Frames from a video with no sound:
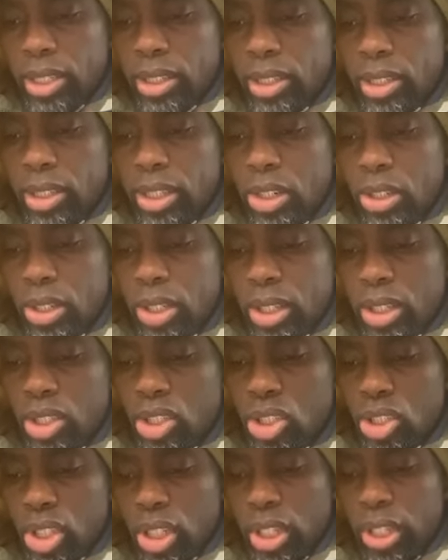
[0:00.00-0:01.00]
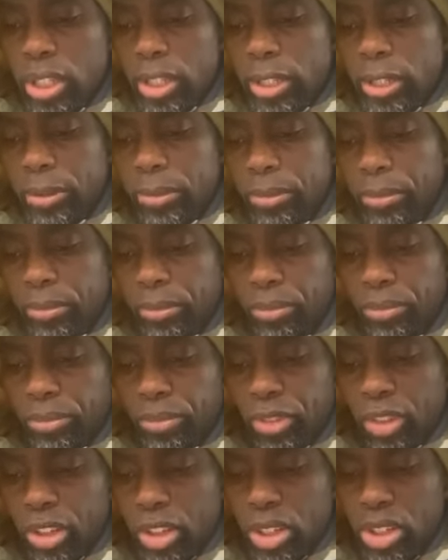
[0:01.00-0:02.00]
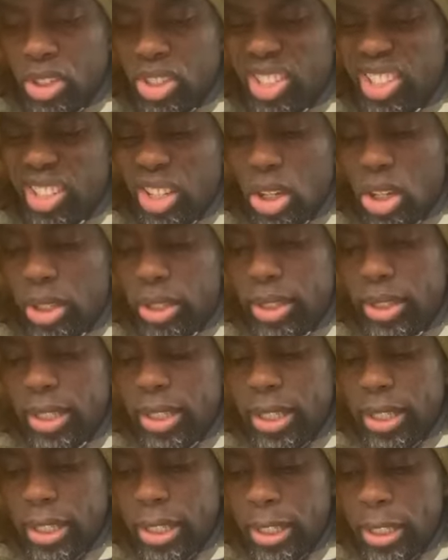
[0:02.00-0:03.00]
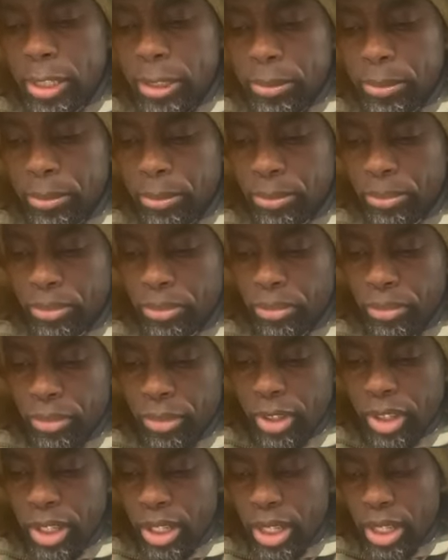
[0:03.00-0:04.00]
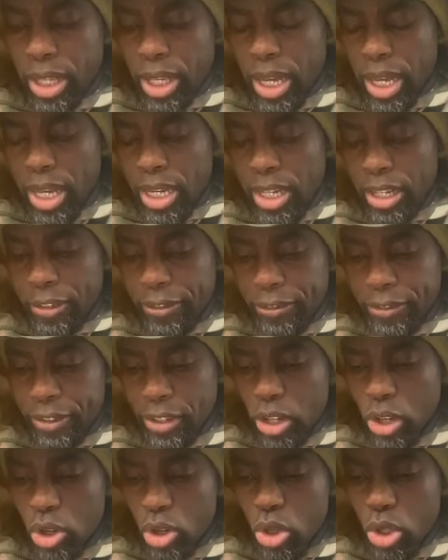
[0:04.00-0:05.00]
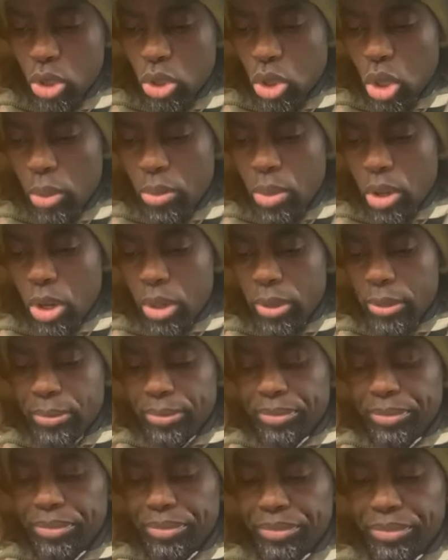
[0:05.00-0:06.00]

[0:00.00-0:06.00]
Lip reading: Nigeria o ki n se country kan ti a le fi okan tan mo.